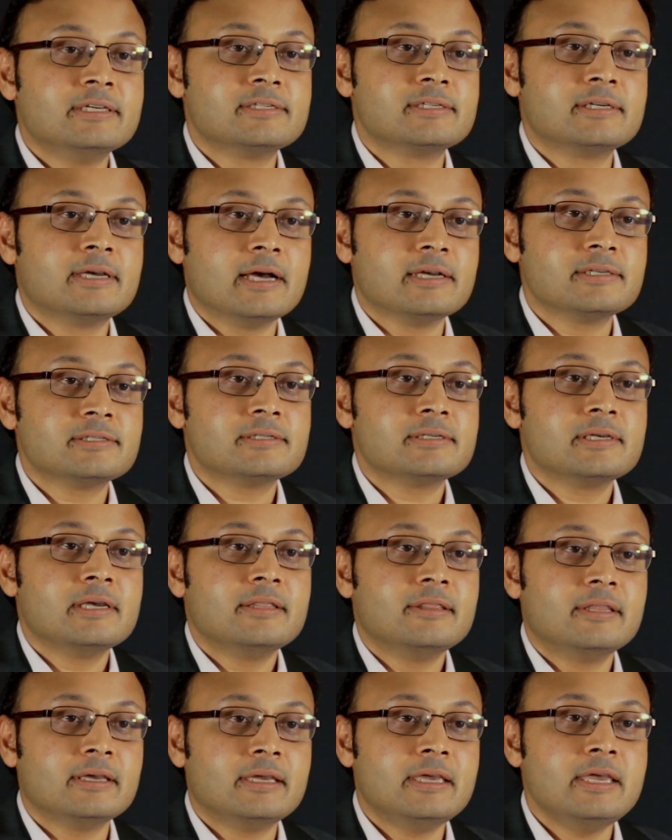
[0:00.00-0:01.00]
discuss
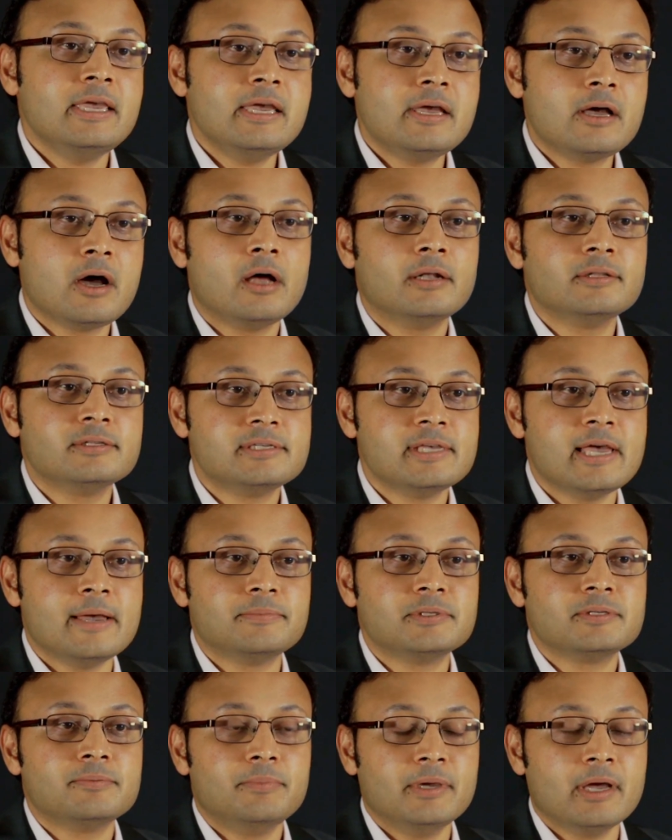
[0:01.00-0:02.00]
the key
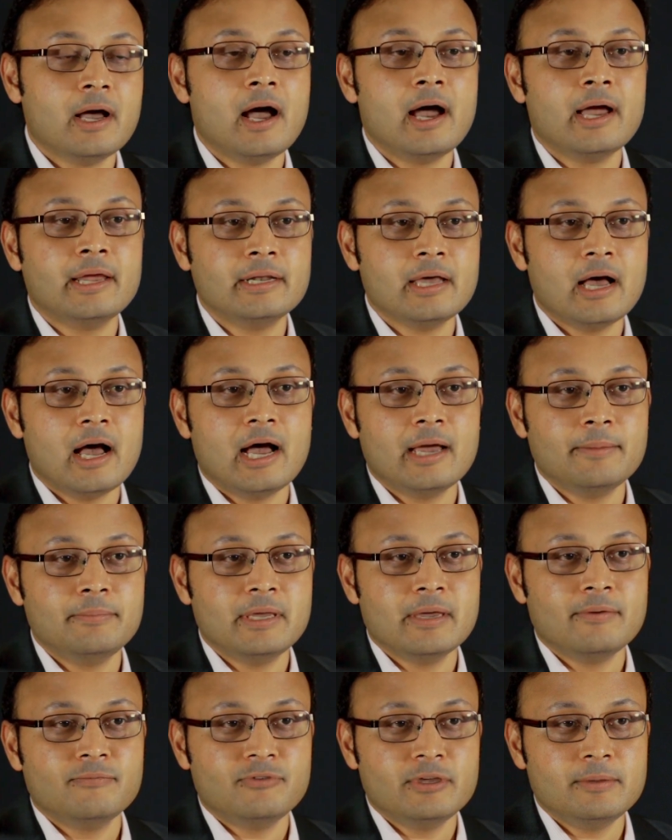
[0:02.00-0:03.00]
concepts behind
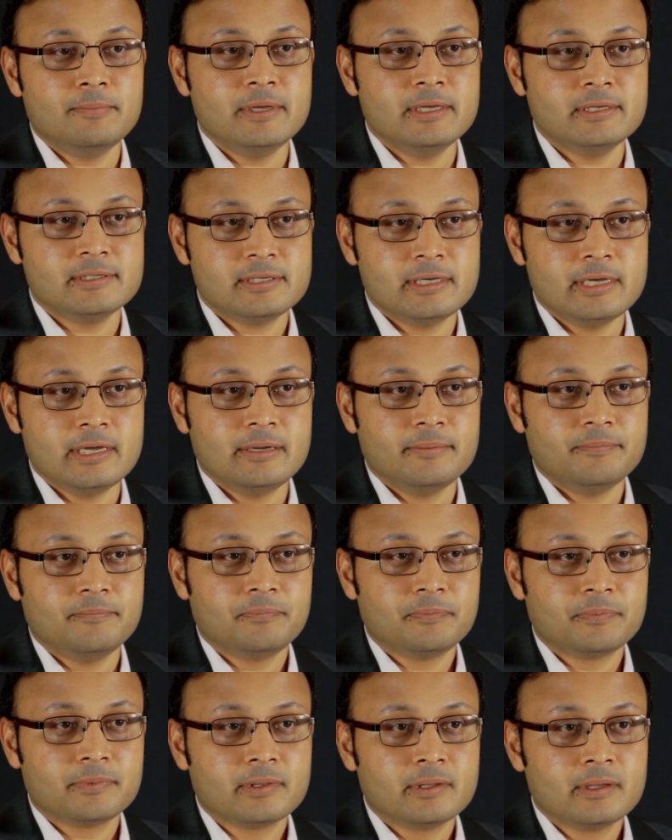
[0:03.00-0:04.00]
IBM VPC.
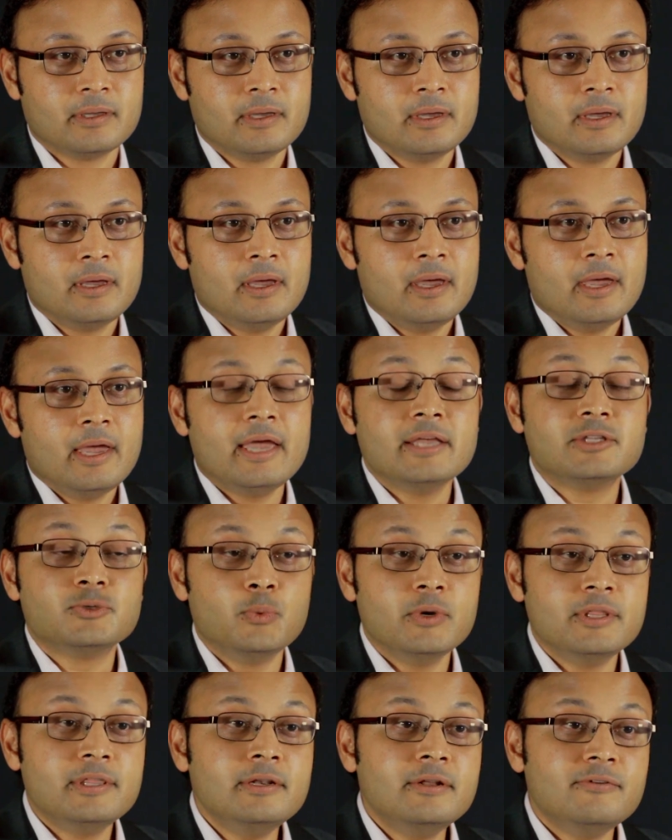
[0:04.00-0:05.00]

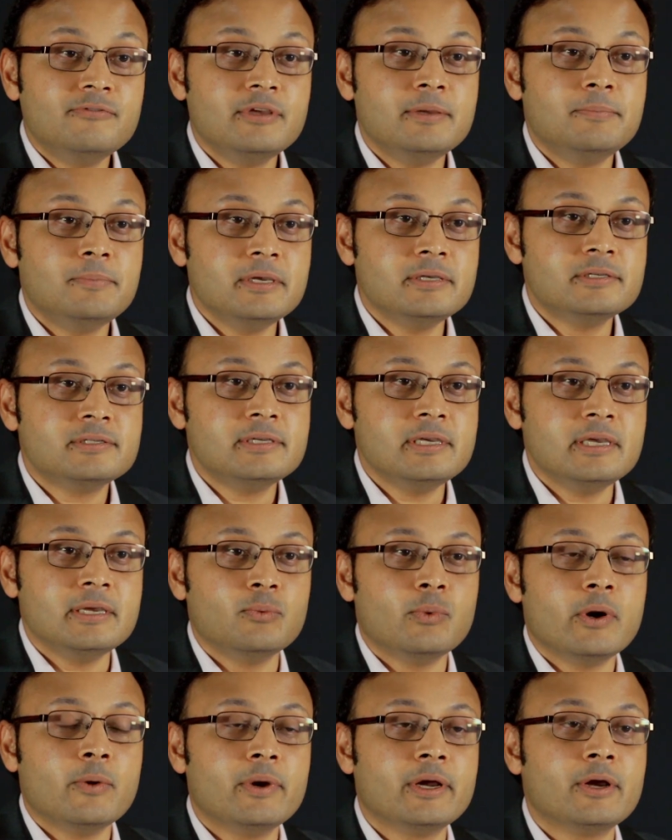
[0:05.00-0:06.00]
It's within a
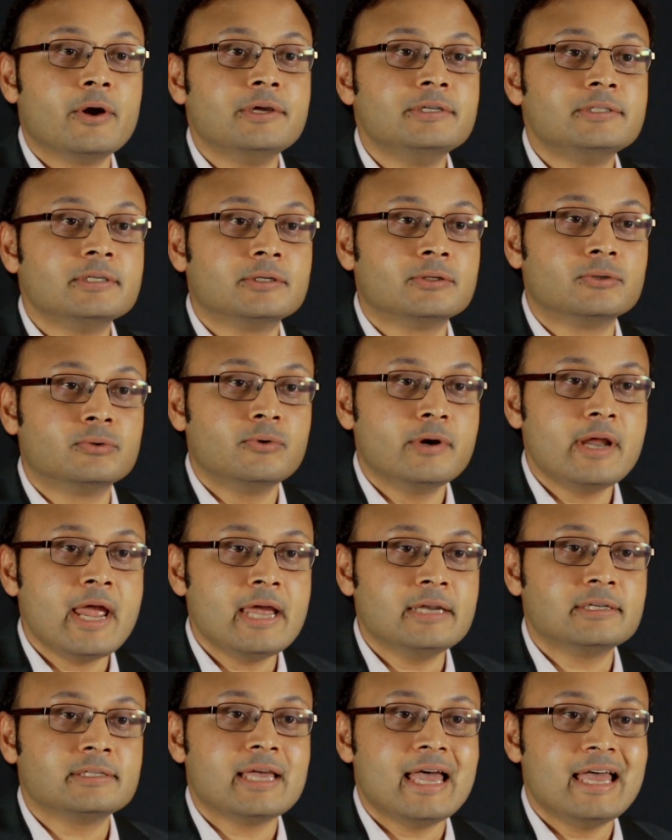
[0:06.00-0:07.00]
VPC where we're going to
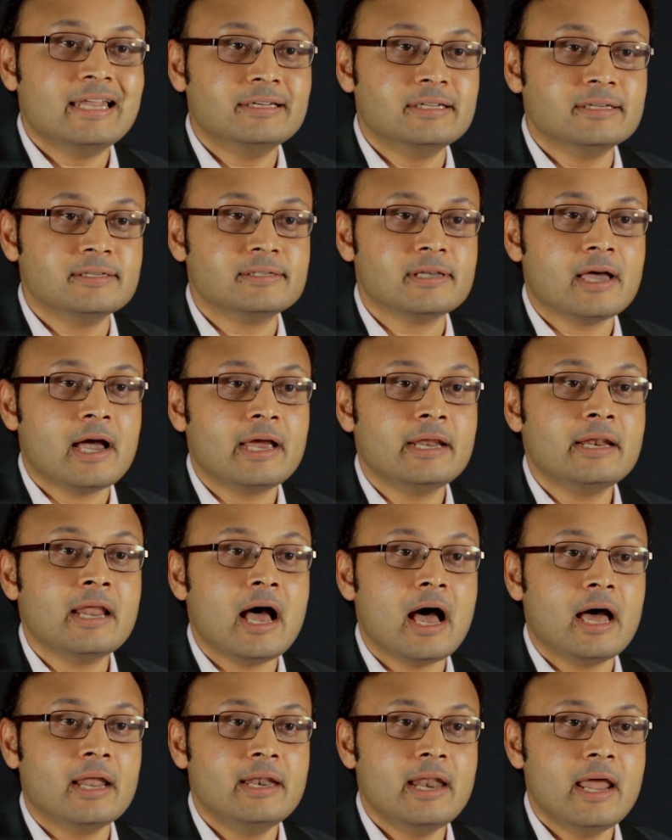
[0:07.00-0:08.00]
create and design
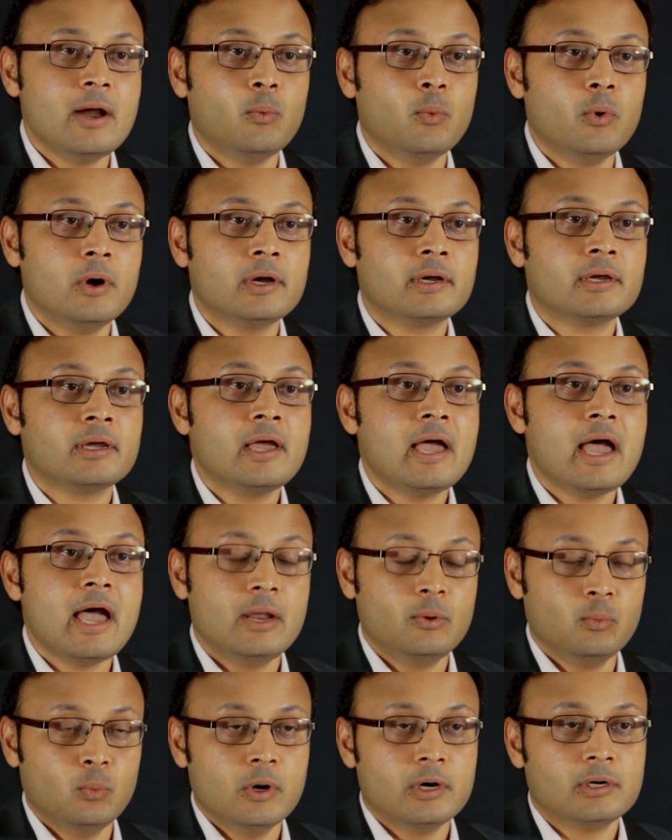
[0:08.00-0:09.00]
our network
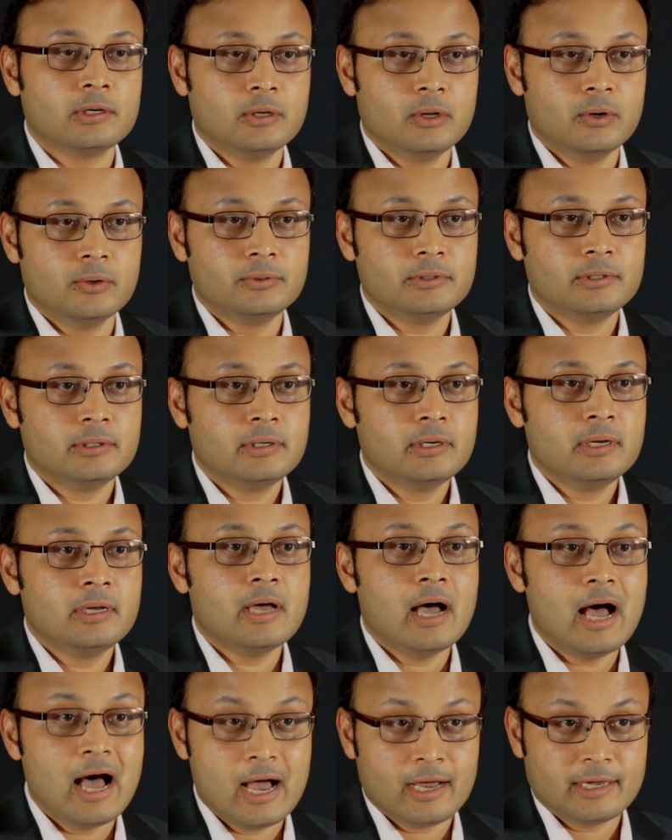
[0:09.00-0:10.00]
and workload
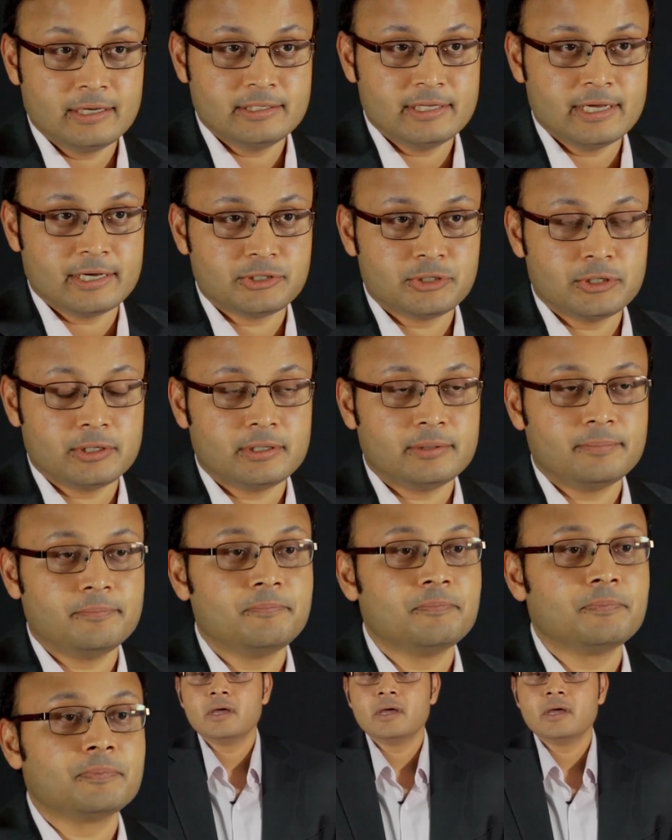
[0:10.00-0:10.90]
architecture.